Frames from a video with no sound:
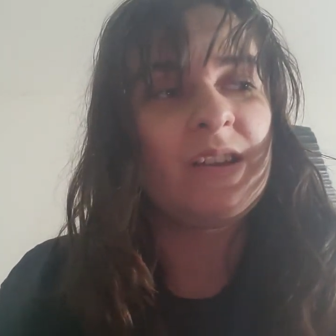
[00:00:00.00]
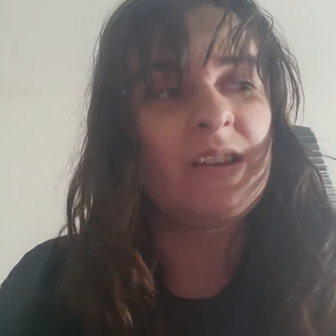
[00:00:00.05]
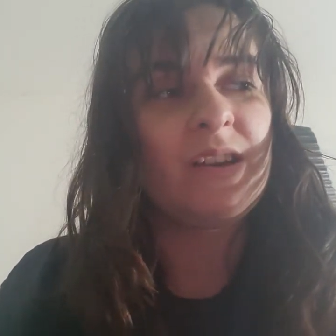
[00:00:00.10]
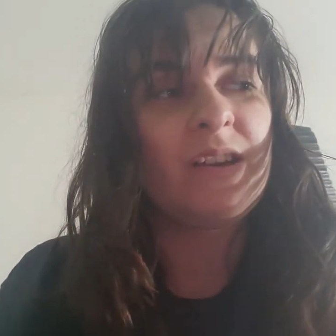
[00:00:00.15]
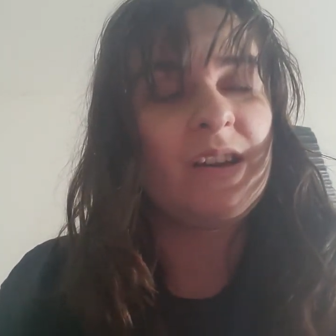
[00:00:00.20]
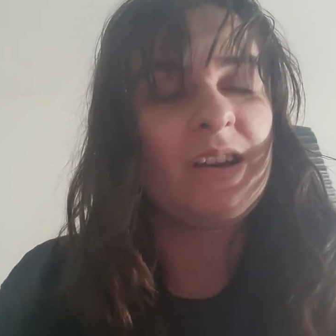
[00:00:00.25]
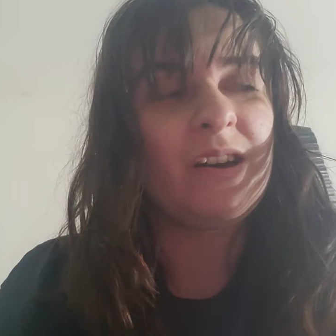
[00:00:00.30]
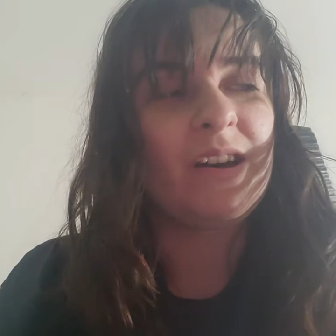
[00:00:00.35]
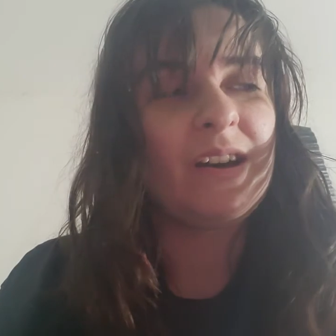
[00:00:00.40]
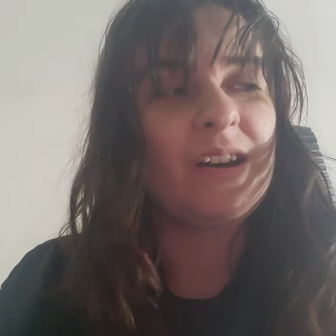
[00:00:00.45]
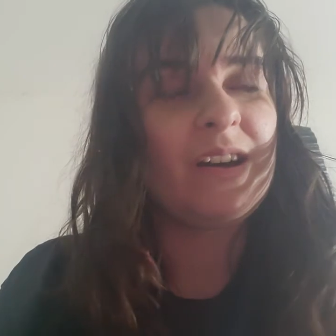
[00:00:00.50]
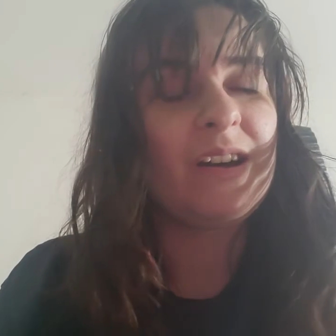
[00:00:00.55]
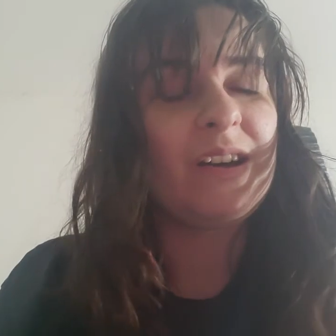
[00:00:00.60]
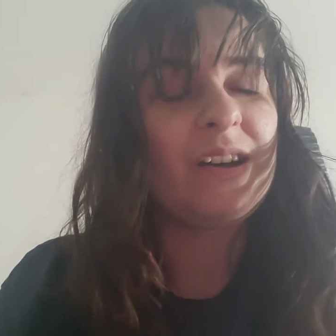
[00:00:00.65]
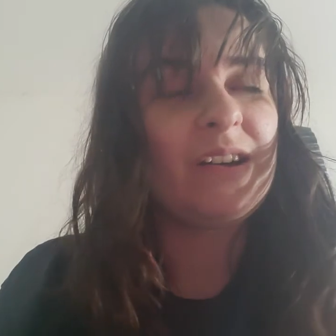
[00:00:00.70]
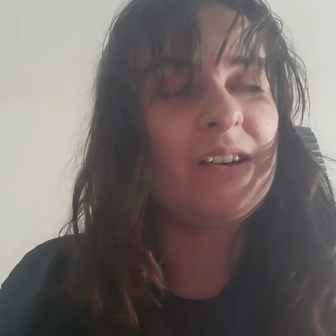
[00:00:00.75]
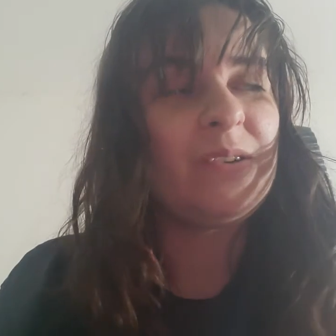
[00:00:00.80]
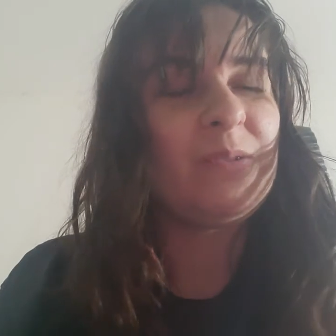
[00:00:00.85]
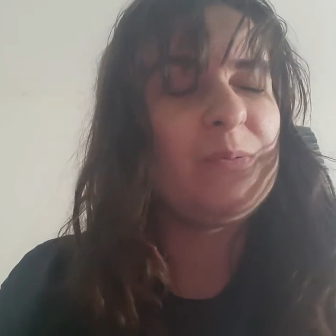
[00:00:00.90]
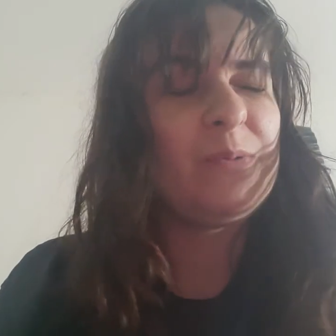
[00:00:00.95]

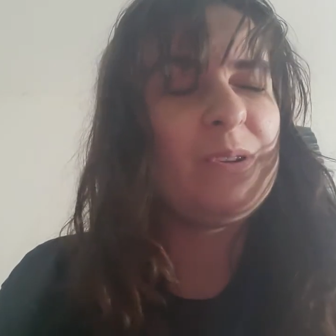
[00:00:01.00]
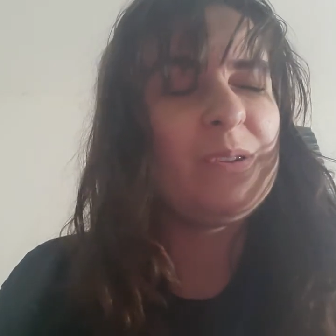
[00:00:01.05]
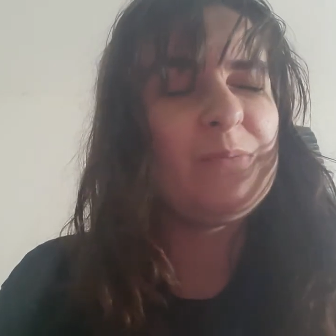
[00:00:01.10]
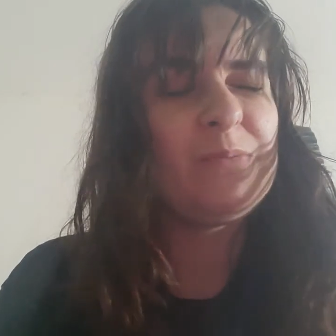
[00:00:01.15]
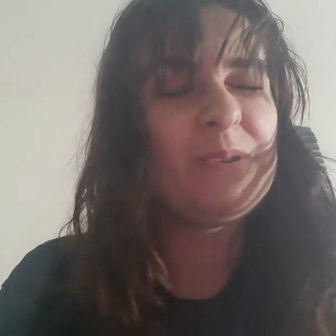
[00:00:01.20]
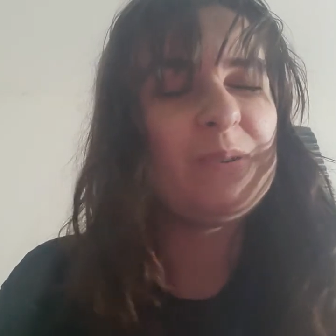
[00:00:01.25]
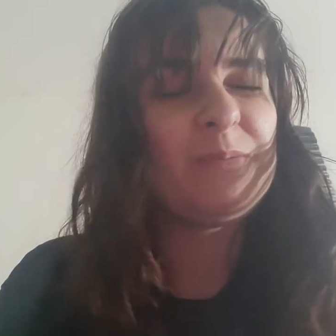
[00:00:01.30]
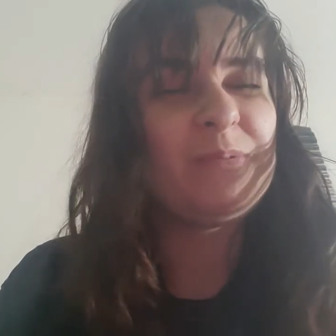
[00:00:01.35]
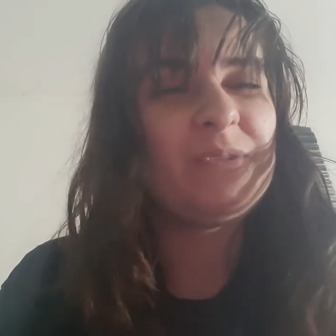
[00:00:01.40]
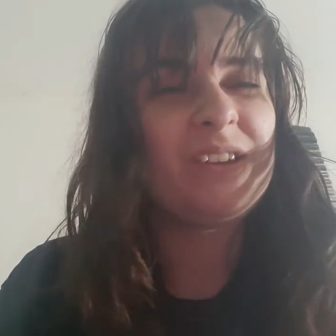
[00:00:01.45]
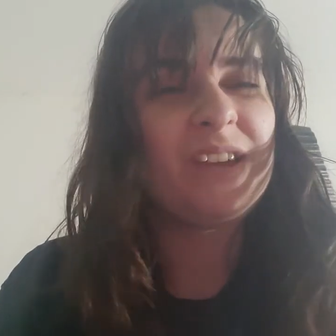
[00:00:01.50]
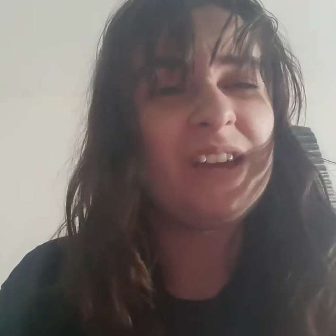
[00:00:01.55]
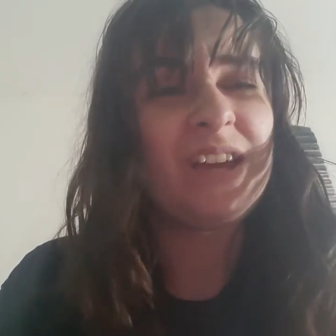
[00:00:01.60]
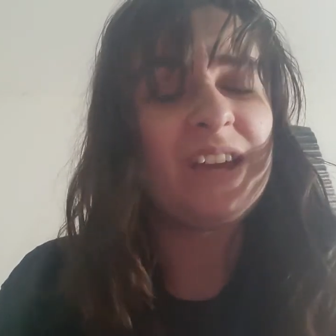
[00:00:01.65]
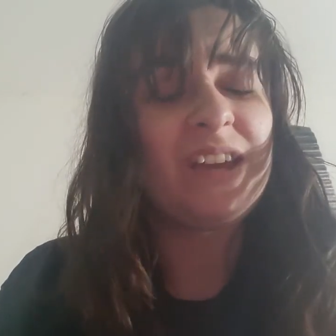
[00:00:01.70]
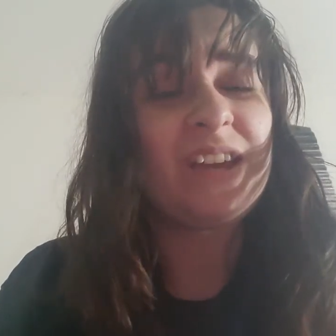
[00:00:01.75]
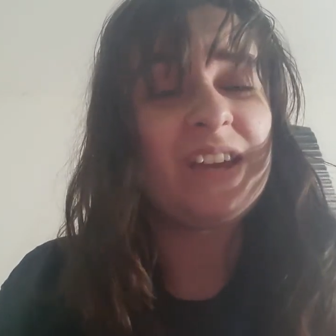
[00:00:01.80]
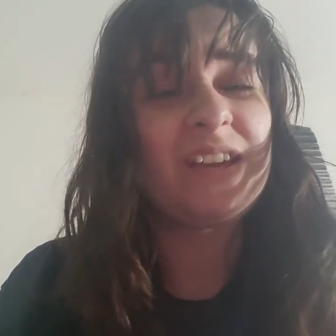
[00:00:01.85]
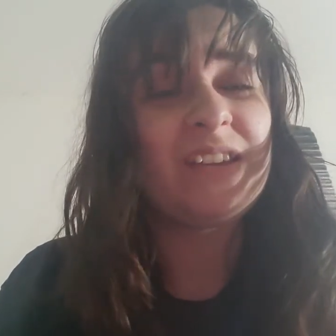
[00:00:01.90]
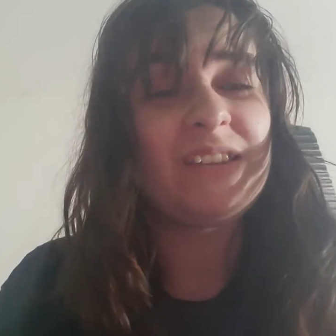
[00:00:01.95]
when we
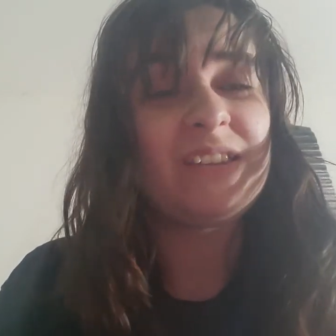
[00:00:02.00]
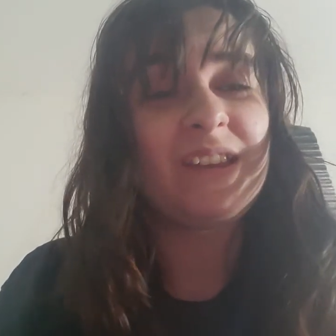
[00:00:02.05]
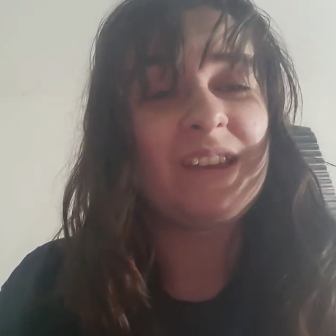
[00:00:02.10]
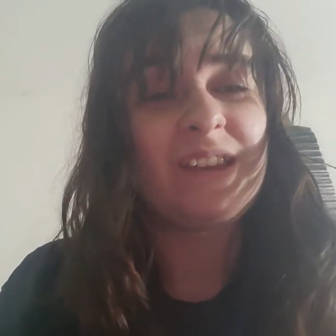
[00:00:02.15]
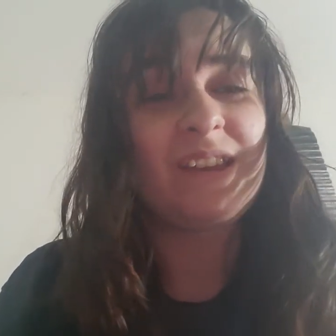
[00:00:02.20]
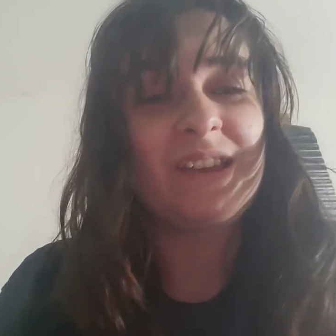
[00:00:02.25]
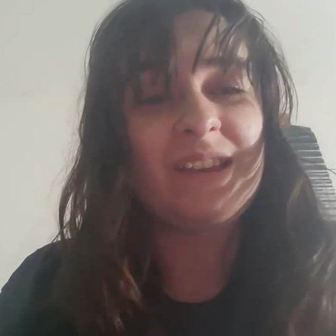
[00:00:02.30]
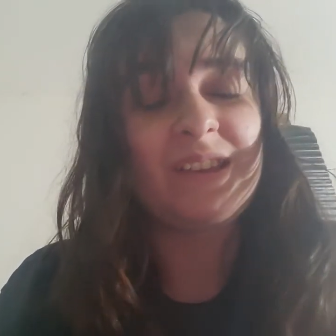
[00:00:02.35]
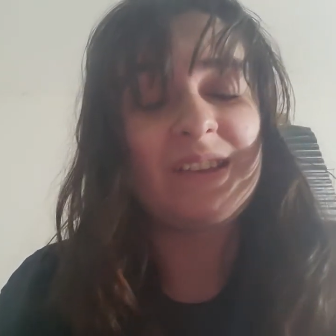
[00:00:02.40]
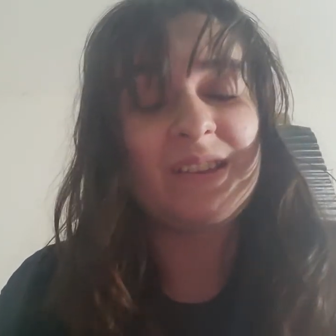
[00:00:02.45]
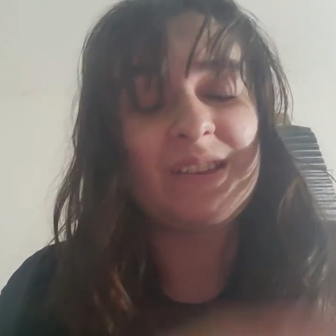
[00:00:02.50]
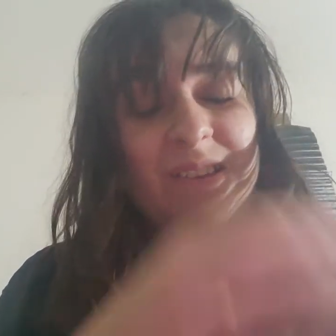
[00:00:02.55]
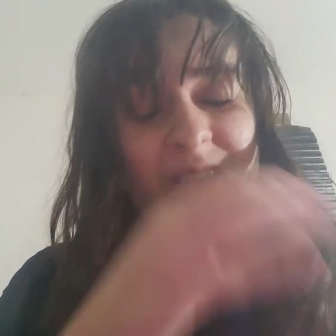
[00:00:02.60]
played that,